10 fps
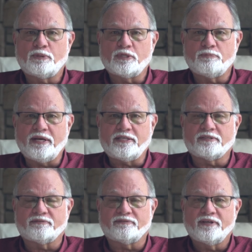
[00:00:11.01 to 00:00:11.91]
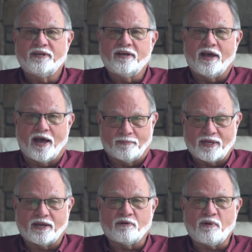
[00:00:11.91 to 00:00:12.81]
Perspective. I'm
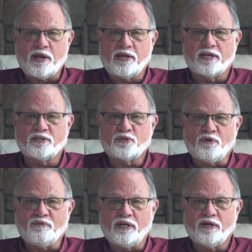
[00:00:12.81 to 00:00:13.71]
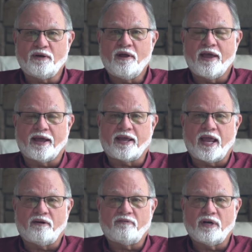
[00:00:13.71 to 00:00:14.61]
Ken Gray, and I serve here at
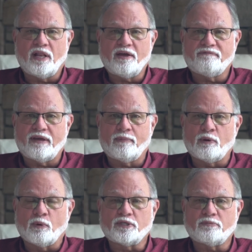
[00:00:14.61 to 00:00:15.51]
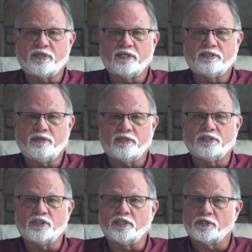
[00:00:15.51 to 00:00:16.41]
Calvary Life Family Worship Center in
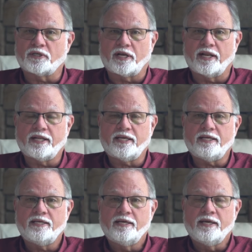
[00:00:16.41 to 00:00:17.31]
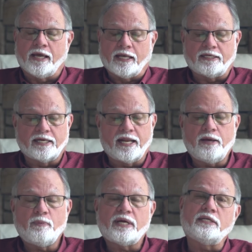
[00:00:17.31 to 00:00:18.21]
Cheshire, Connecticut. And
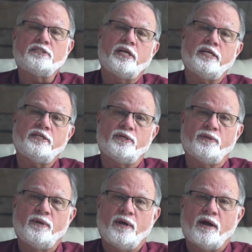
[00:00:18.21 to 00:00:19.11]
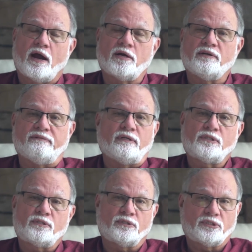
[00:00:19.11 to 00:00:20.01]
today we continue our
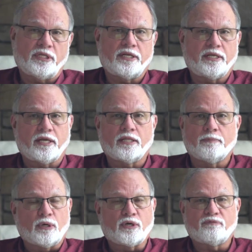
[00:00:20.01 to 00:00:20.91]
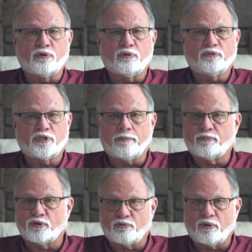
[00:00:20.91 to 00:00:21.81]
devotional study in the book of Ruth,
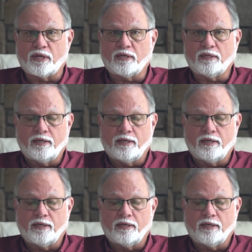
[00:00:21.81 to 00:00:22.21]
chapter 3.